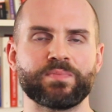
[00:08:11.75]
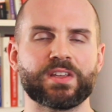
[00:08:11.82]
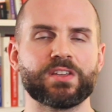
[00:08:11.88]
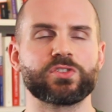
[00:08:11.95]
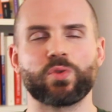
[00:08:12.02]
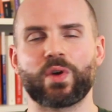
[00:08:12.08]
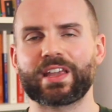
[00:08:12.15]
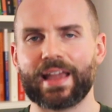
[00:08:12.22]

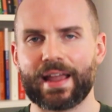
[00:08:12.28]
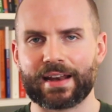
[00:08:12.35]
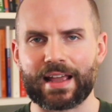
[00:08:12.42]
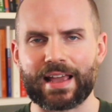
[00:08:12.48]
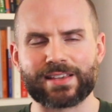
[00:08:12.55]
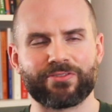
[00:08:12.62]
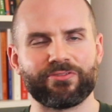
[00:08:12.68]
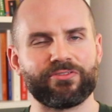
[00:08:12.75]
So again,
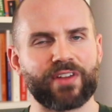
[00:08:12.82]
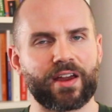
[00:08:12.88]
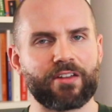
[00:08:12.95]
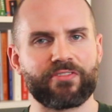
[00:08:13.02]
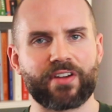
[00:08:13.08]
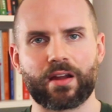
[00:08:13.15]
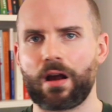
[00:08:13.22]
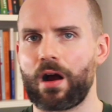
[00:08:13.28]
it's very,
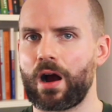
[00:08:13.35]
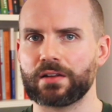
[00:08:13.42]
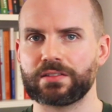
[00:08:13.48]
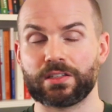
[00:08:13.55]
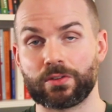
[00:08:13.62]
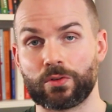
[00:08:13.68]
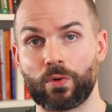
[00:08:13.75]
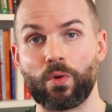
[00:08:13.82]
very hard
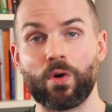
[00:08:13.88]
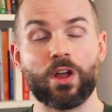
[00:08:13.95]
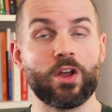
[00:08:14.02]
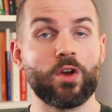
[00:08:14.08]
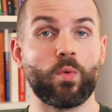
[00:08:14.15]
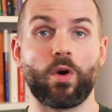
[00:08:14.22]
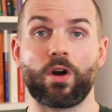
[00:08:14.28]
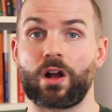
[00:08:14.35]
to know
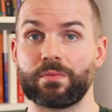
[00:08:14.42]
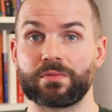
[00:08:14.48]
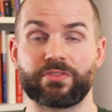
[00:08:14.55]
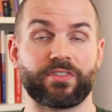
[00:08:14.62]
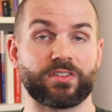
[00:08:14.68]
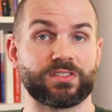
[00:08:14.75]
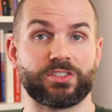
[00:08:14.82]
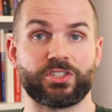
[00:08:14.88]
what comes
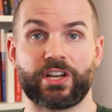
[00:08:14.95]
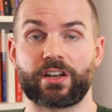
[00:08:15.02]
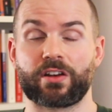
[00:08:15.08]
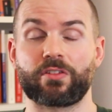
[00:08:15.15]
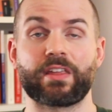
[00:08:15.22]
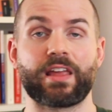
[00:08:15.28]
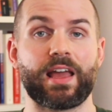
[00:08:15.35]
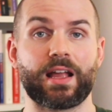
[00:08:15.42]
first, the chicken
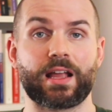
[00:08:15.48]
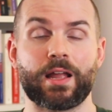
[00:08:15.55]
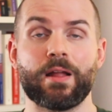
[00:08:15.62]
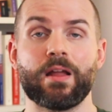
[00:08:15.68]
or the egg.